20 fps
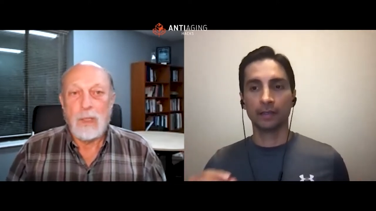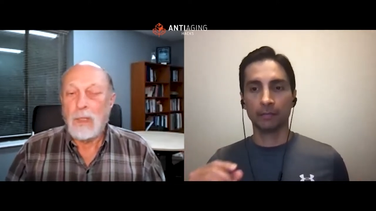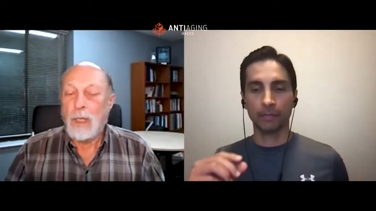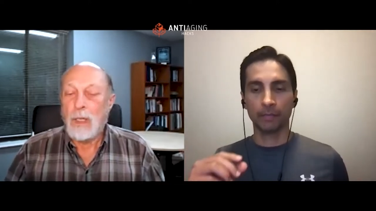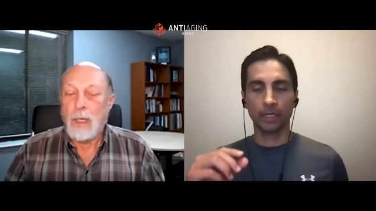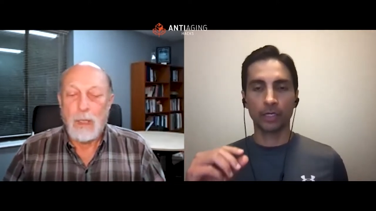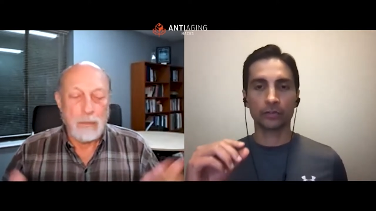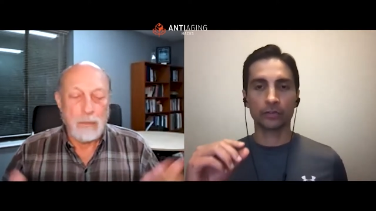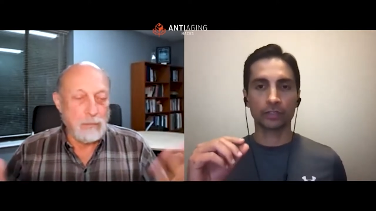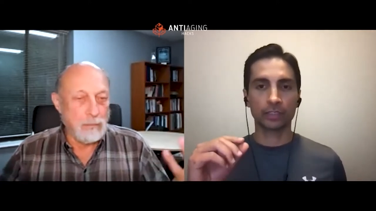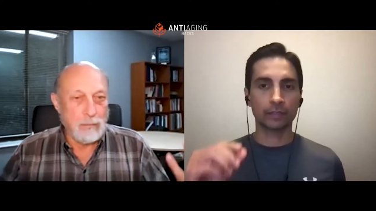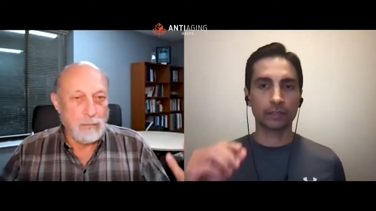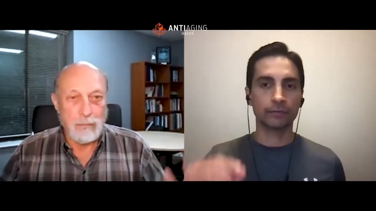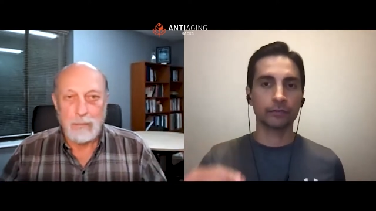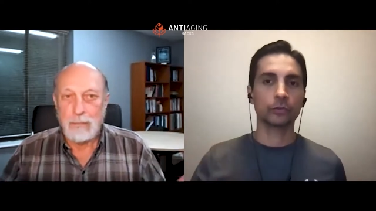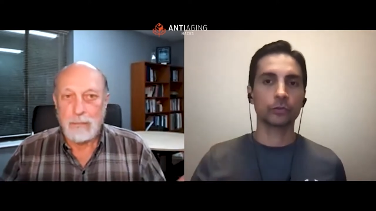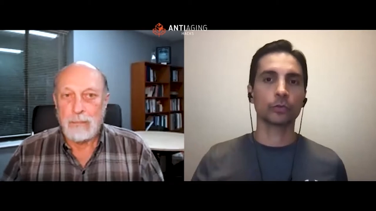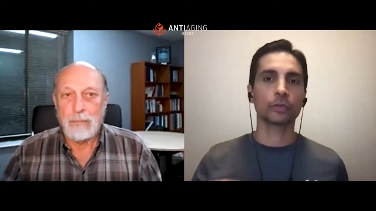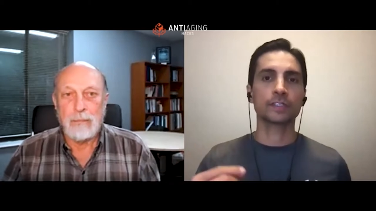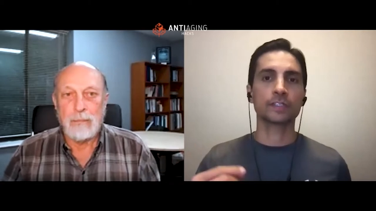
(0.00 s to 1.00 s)
Speaker 1: because
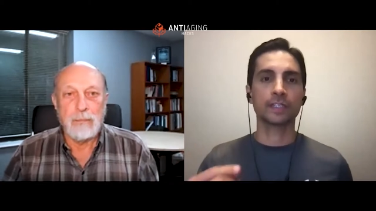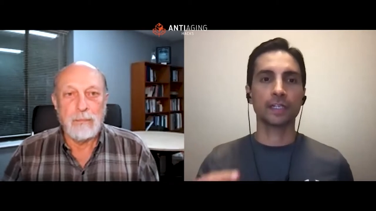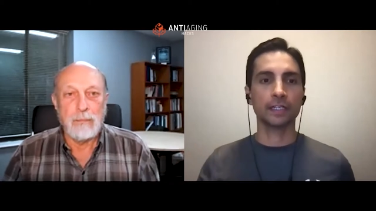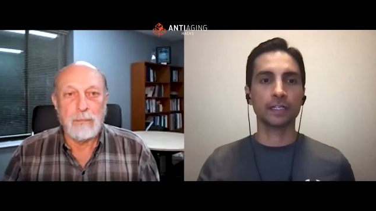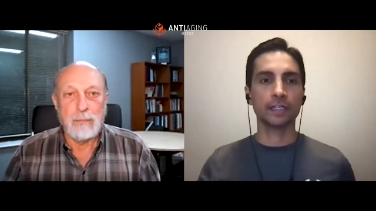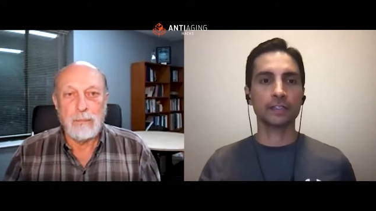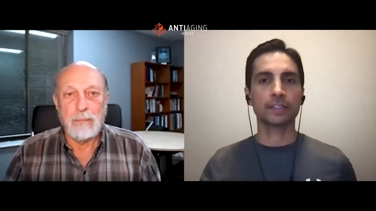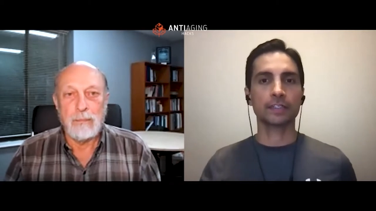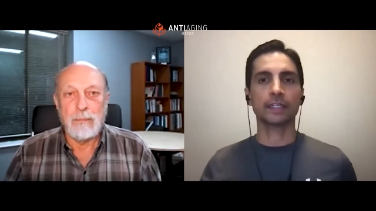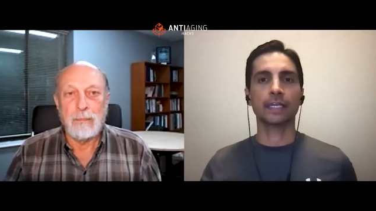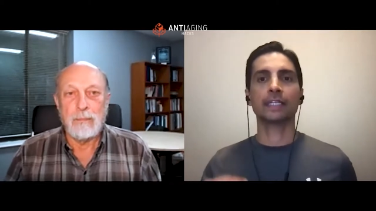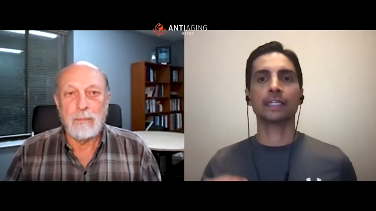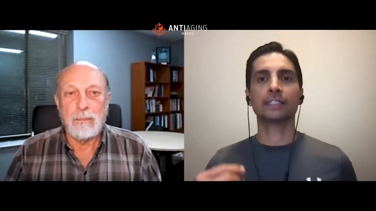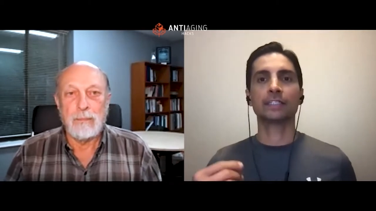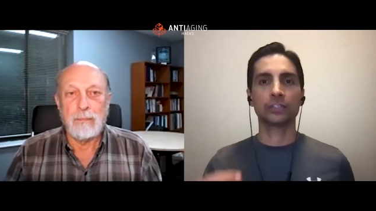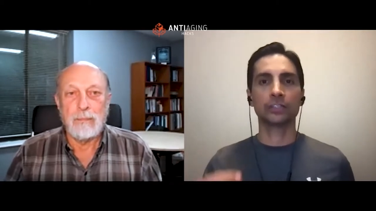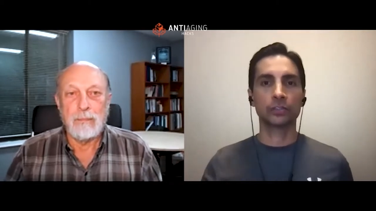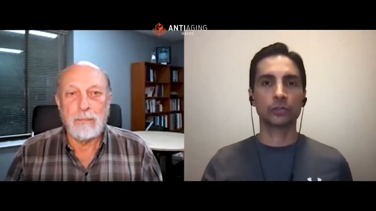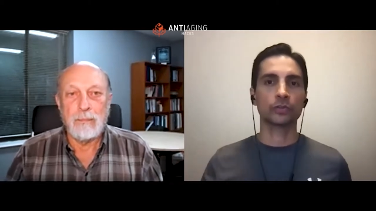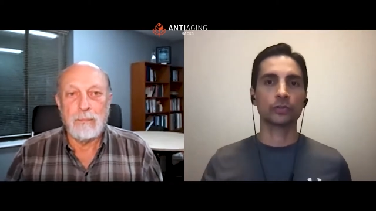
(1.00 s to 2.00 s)
individual cells and
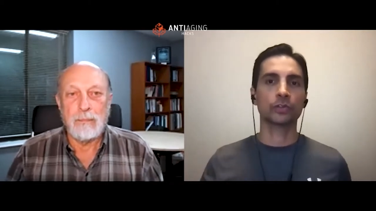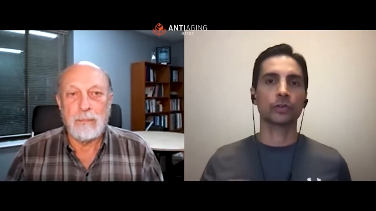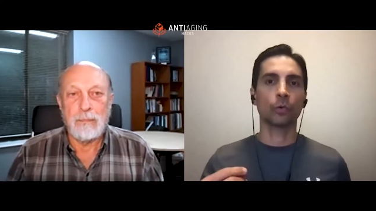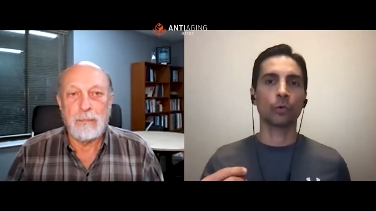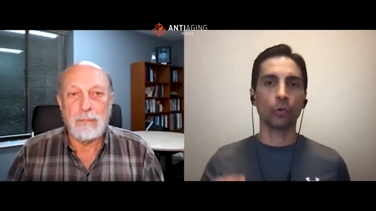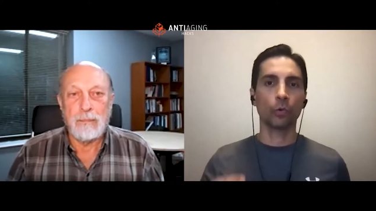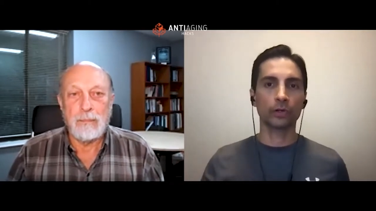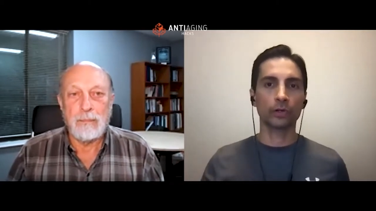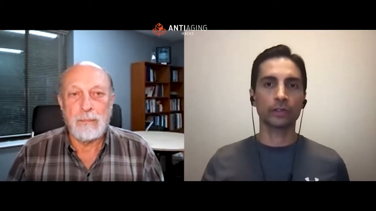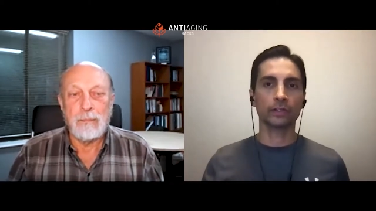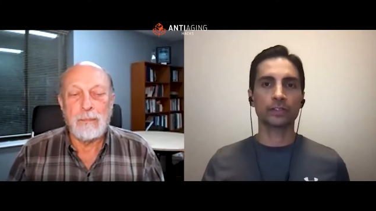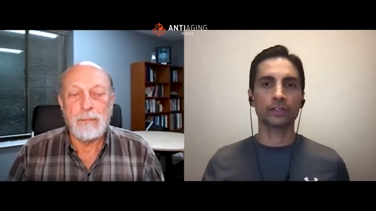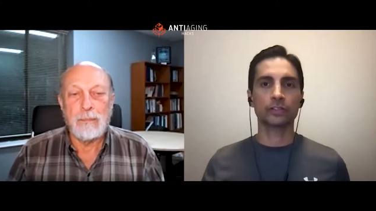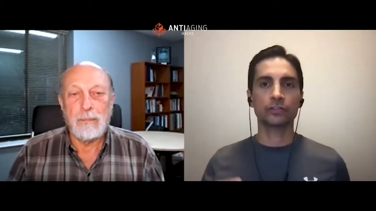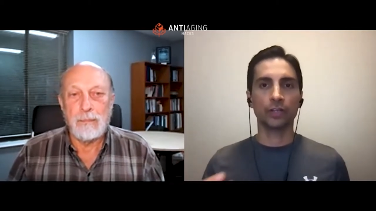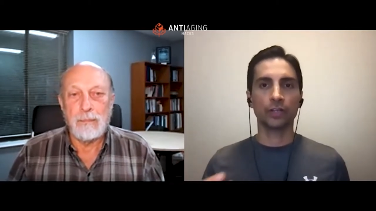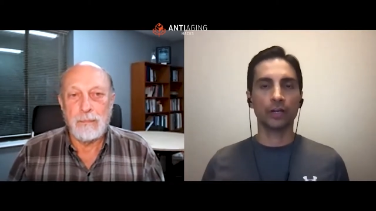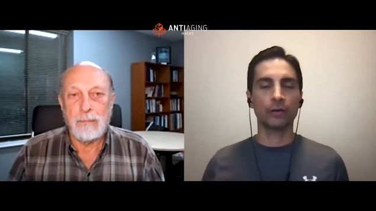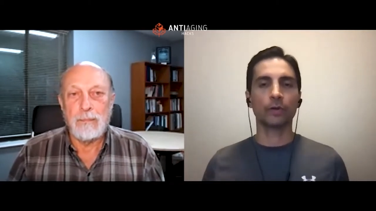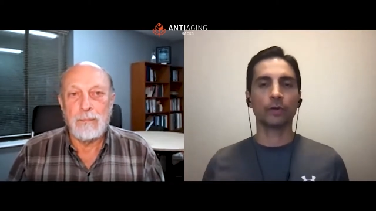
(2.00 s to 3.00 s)
tissues and organs
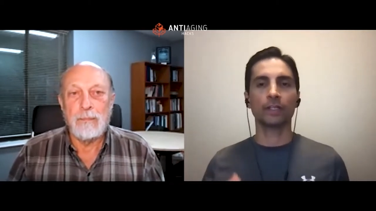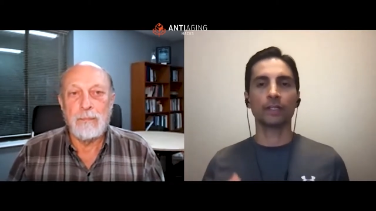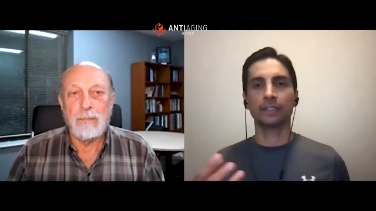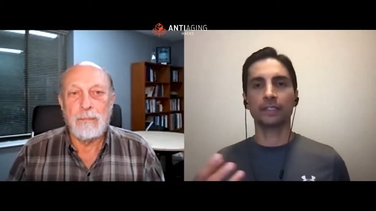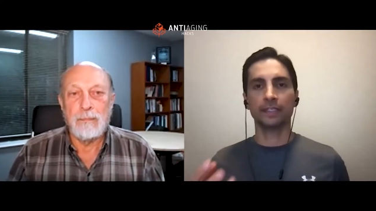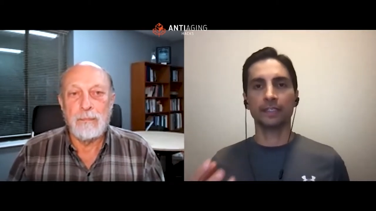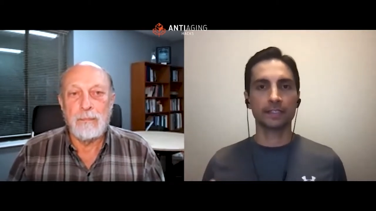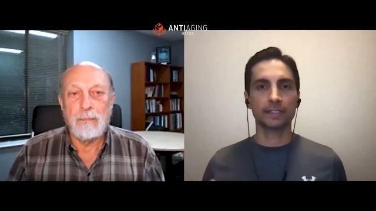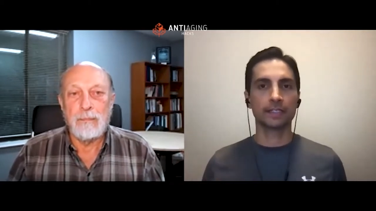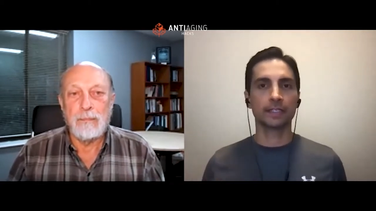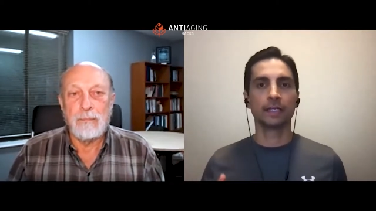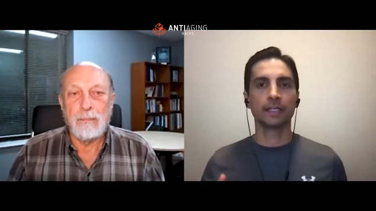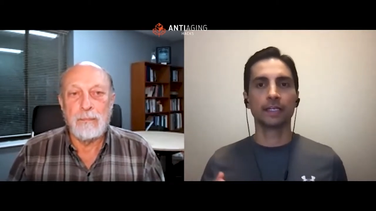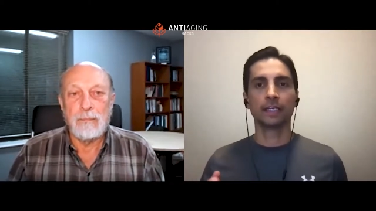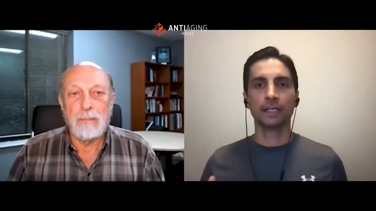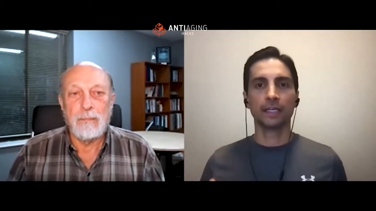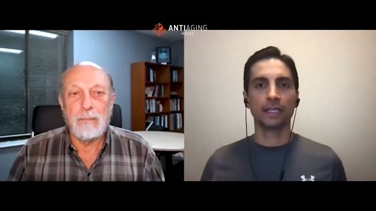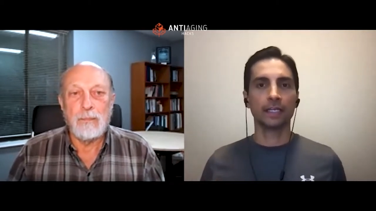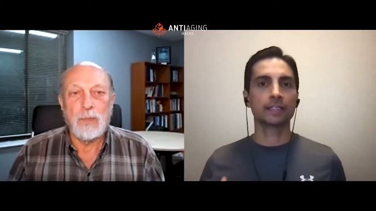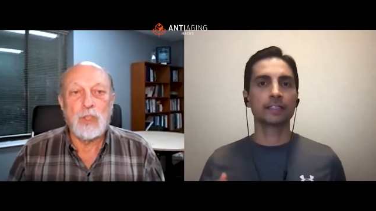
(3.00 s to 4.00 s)
generate these
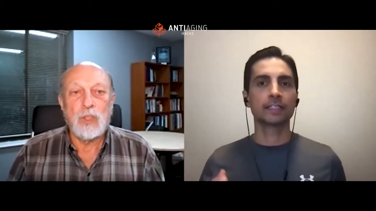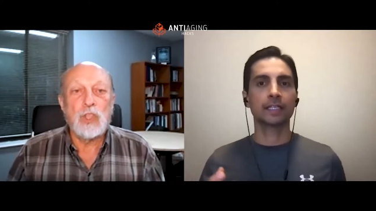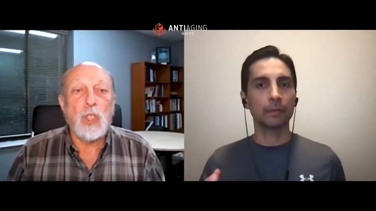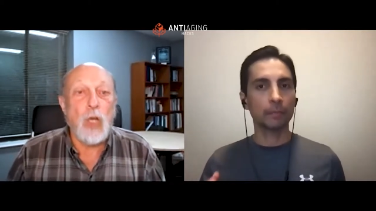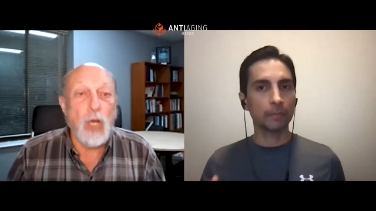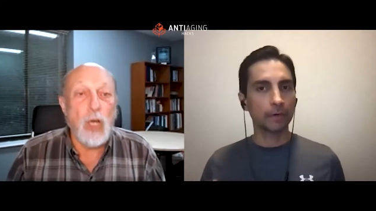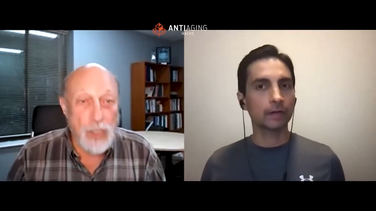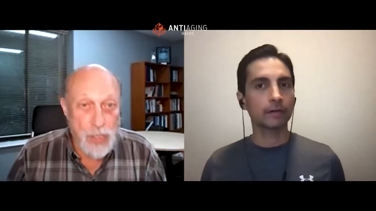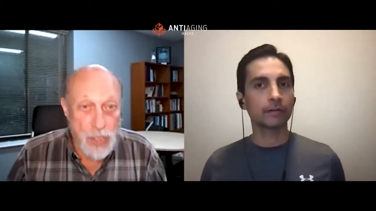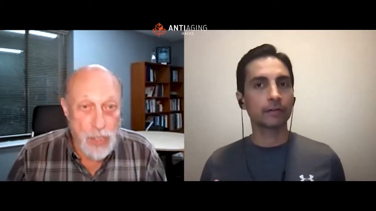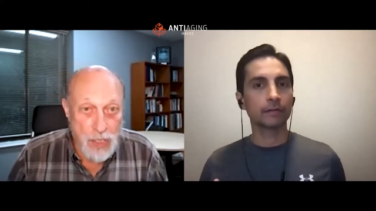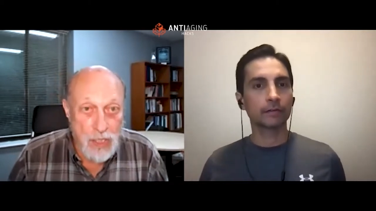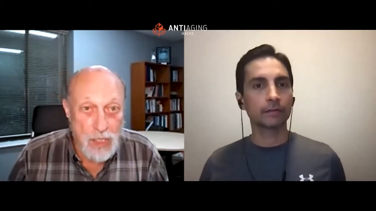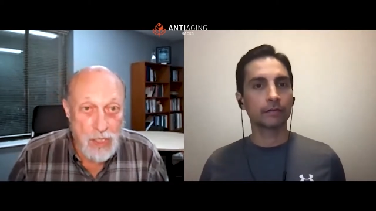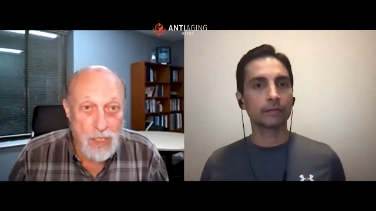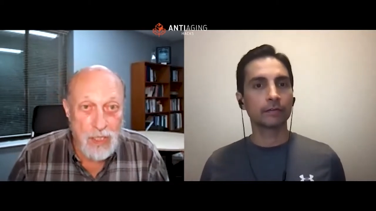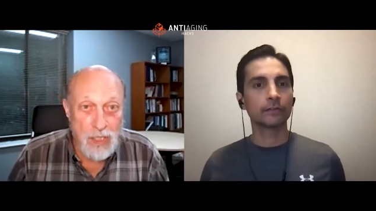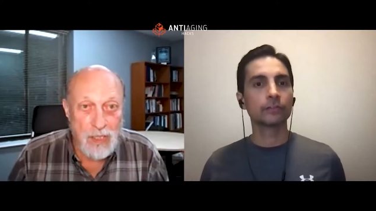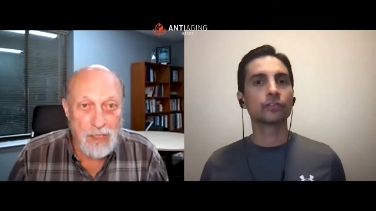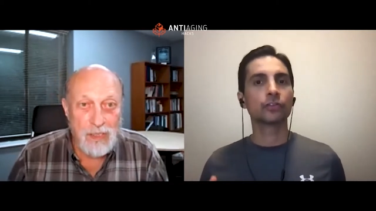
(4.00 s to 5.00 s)
in some
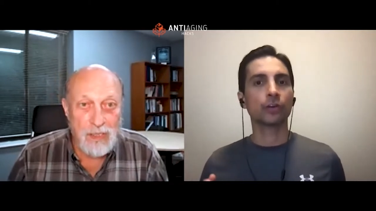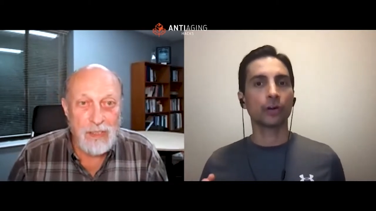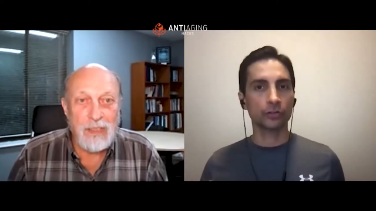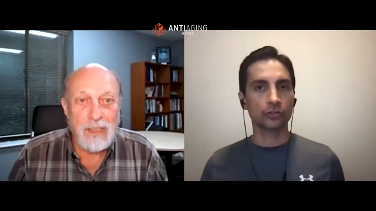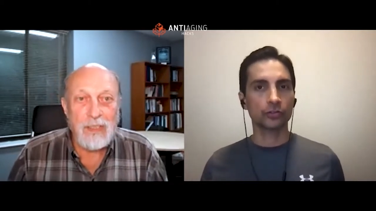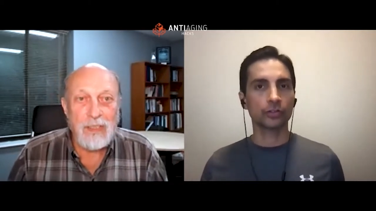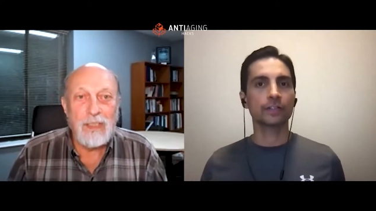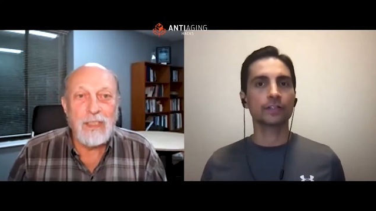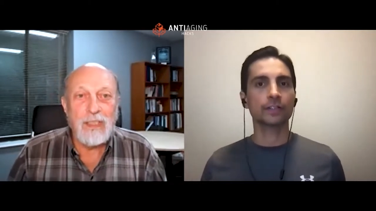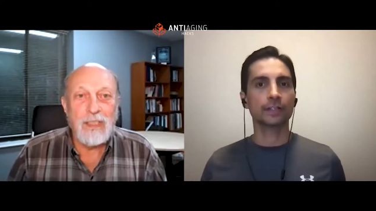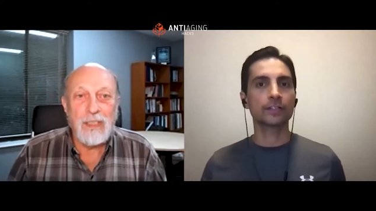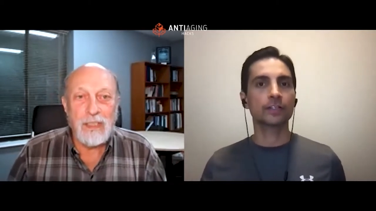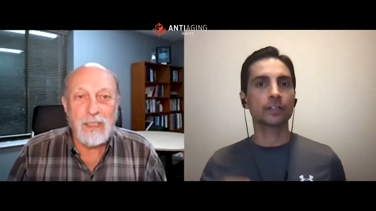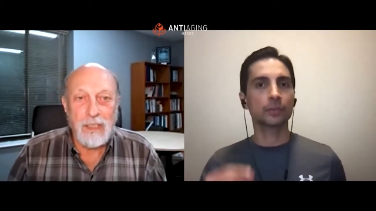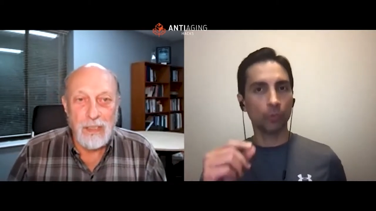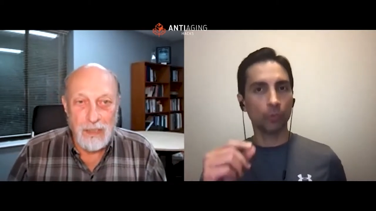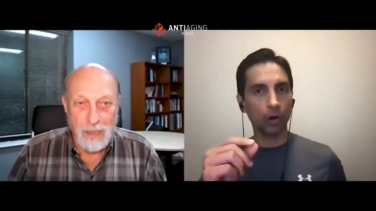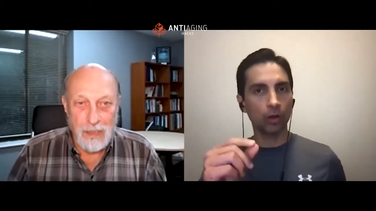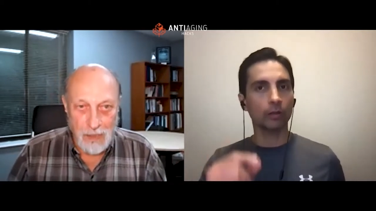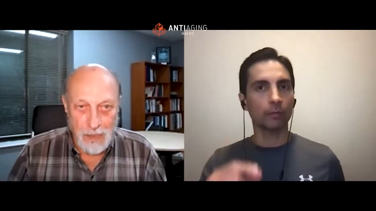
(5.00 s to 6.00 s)
charges in
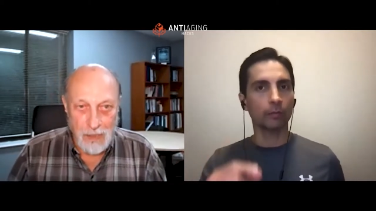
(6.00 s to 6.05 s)
small